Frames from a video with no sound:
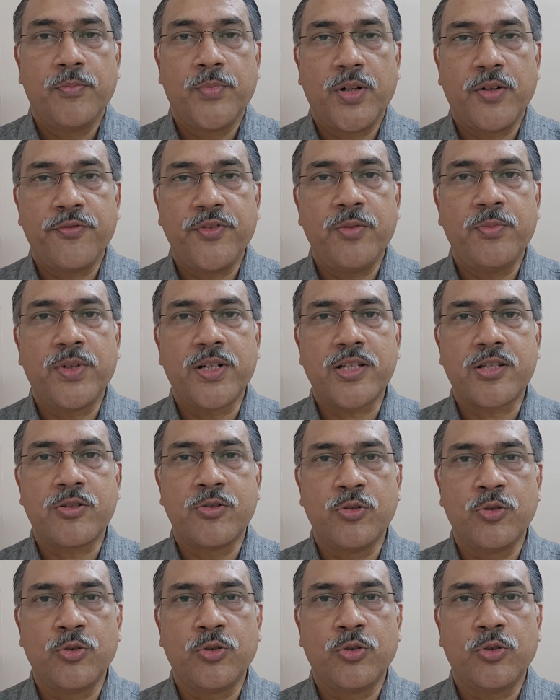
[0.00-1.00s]
but we must
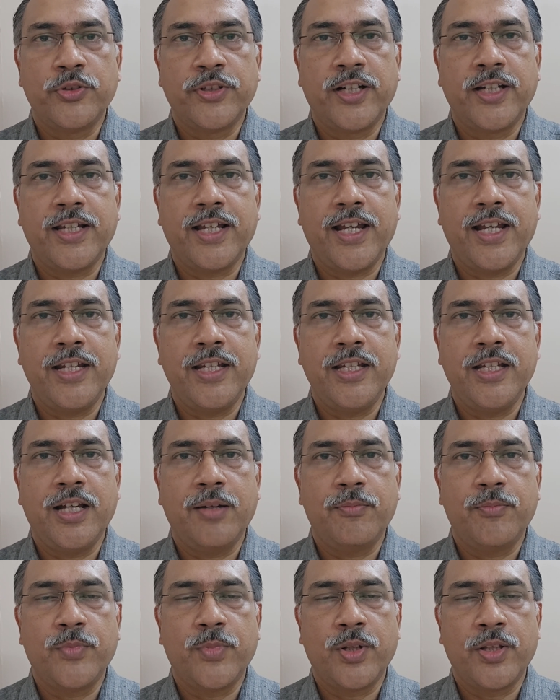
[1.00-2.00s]
know that any
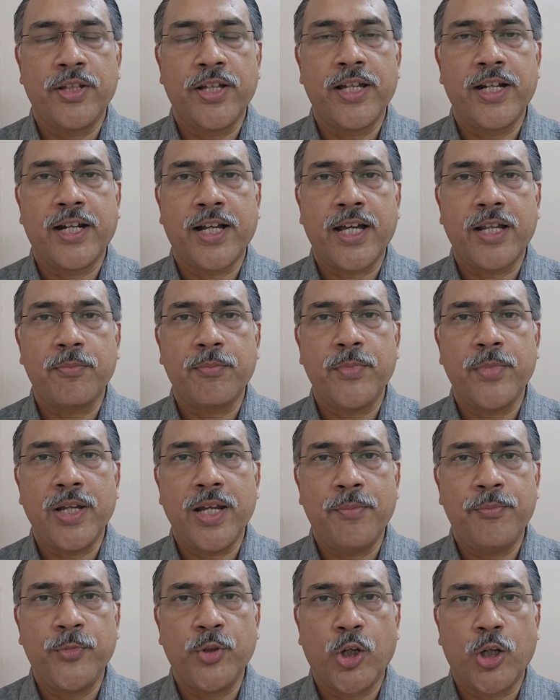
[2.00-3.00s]
there are
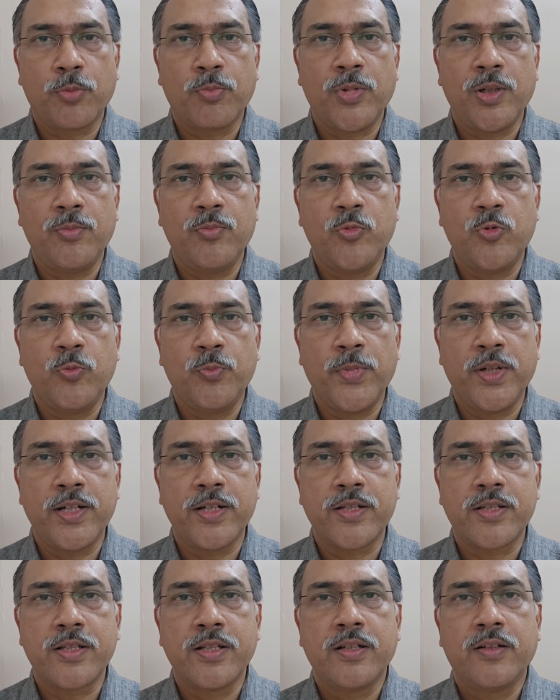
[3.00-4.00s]
abnormal
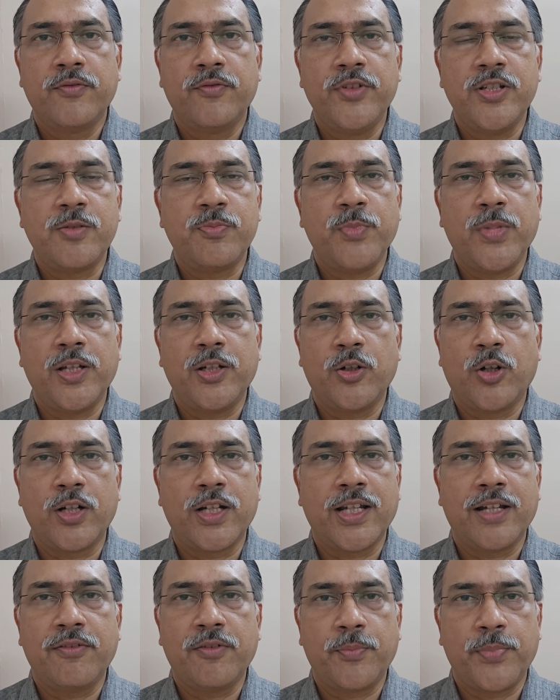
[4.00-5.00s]
movements which may
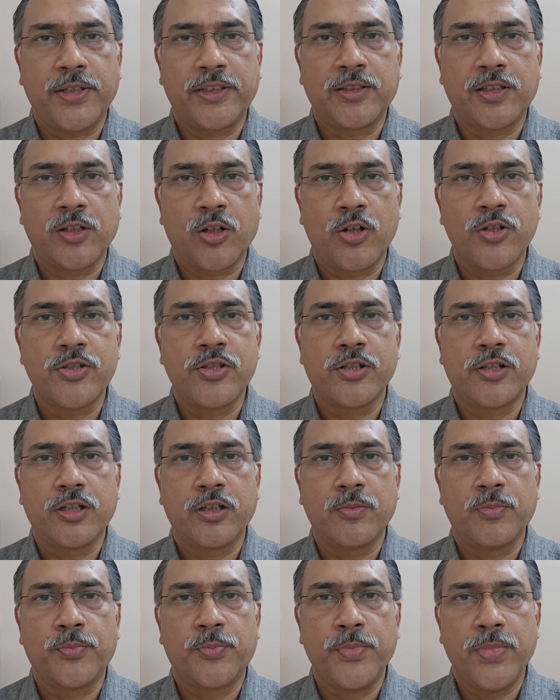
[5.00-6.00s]
not have a
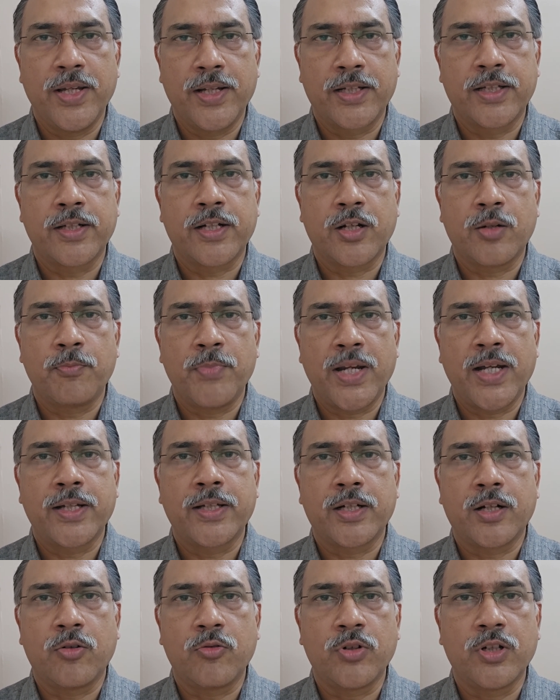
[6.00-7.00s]
pathological
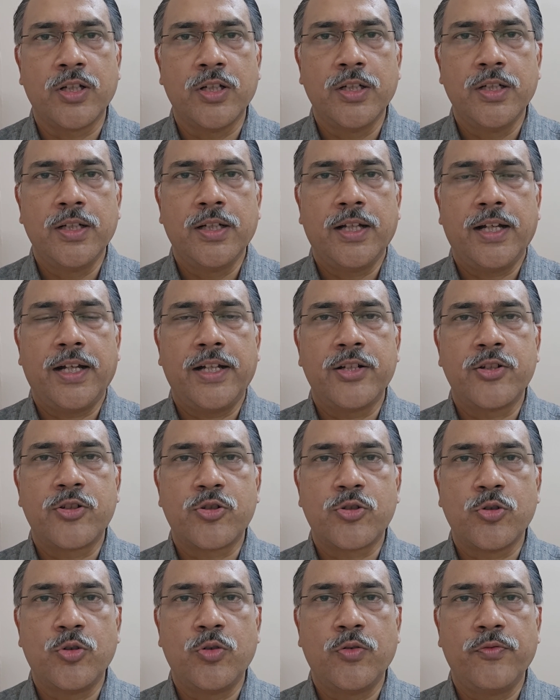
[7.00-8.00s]
background, and
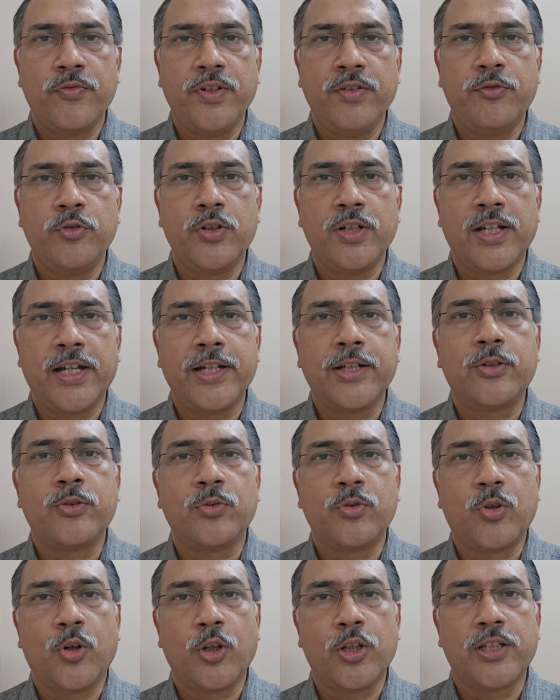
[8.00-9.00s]
so we would like to
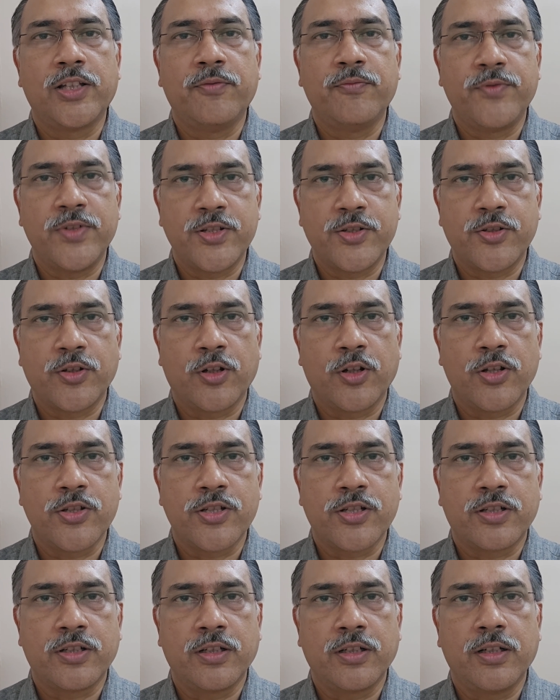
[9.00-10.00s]
call them
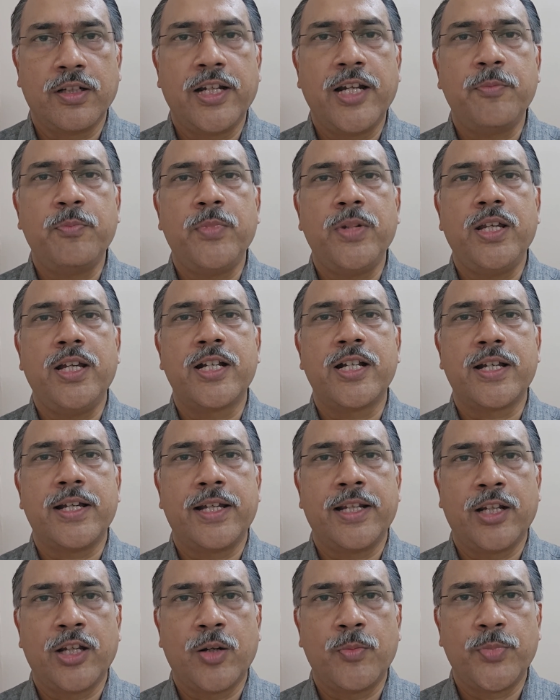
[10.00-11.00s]
physiological. Let me
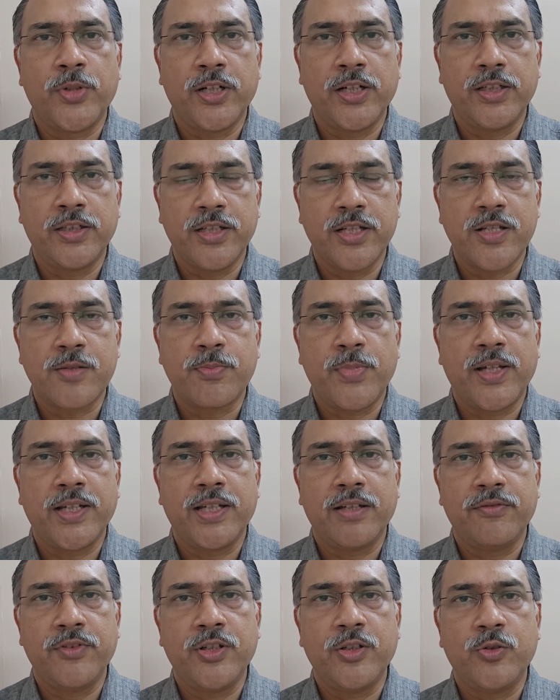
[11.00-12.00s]
elaborate this by
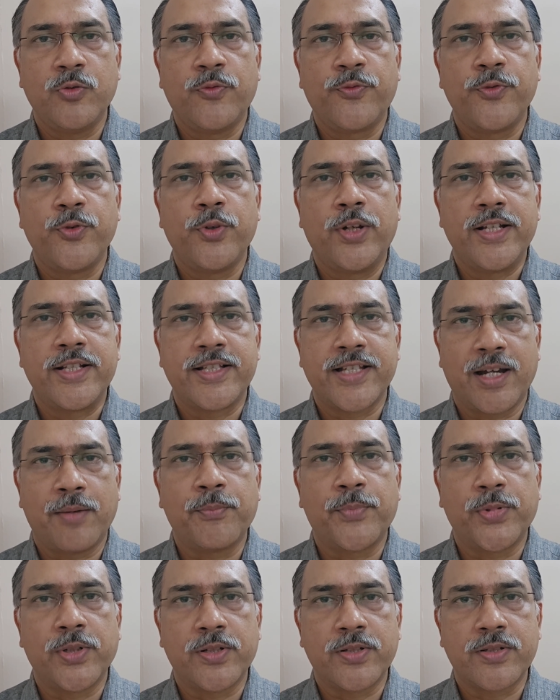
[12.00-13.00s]
giving you a few
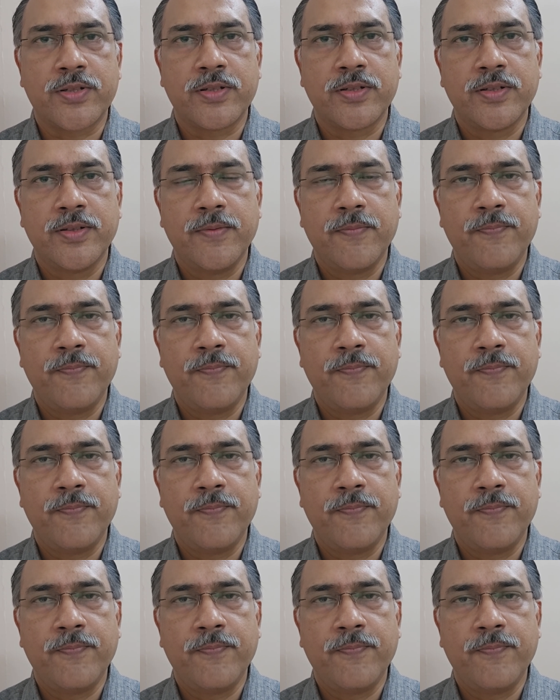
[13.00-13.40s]
examples